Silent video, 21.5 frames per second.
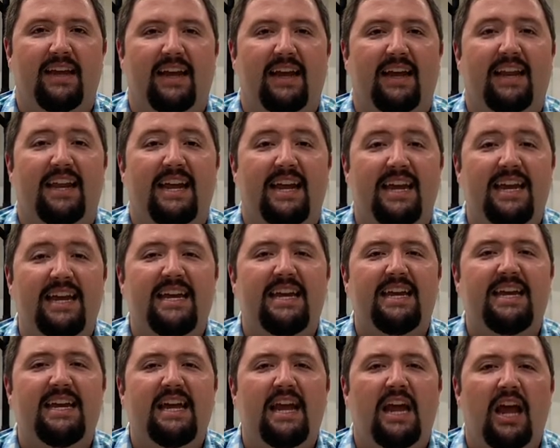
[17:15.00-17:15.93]
And
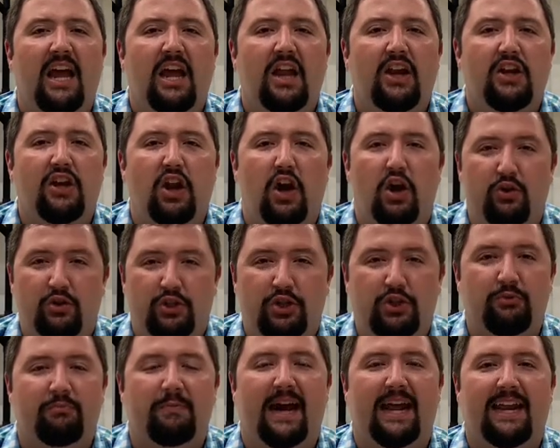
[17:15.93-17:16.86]
He knows
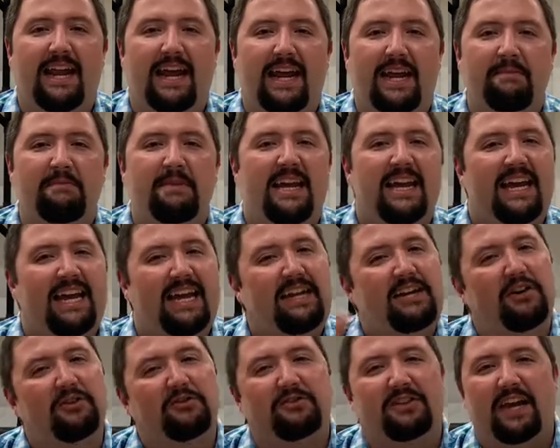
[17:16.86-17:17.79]
you by name. He
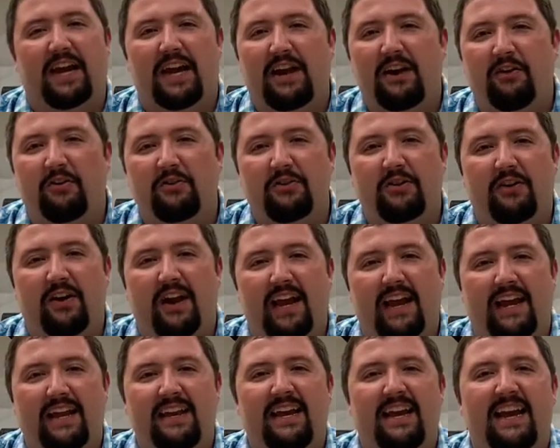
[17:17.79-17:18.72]
knows the hair on your
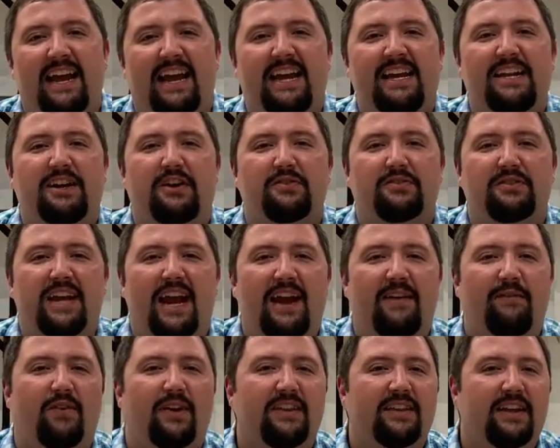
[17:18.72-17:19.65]
head. He knows
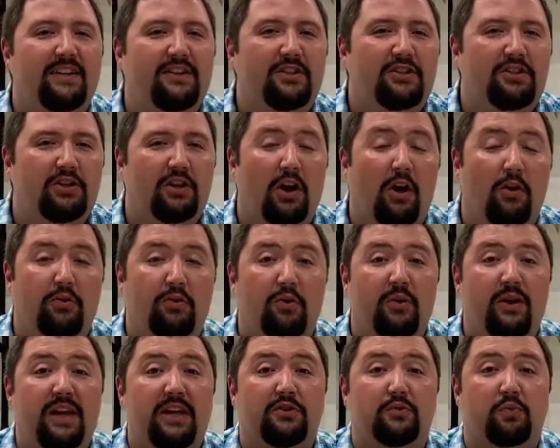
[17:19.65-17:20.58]
everything that you go through.
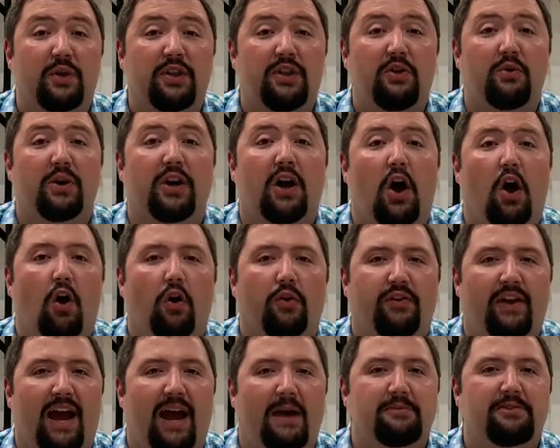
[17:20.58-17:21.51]
He is with you at all
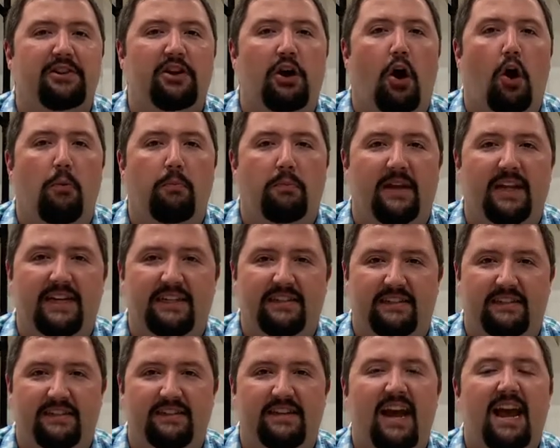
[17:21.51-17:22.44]
times and all
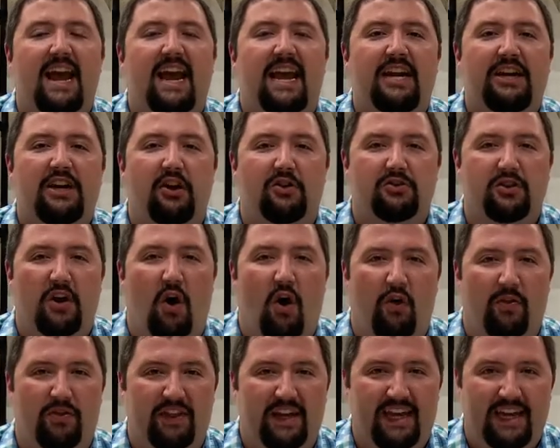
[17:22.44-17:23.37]
places. He knows
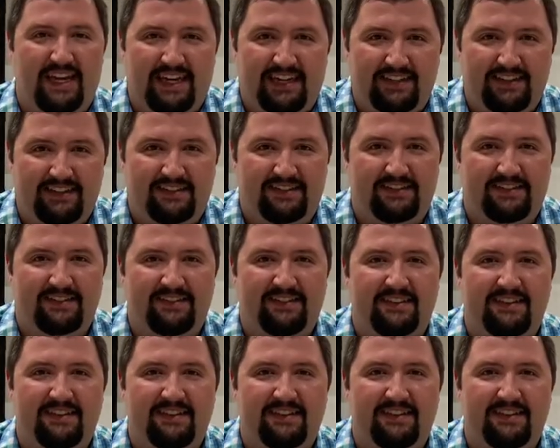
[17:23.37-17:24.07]
all things.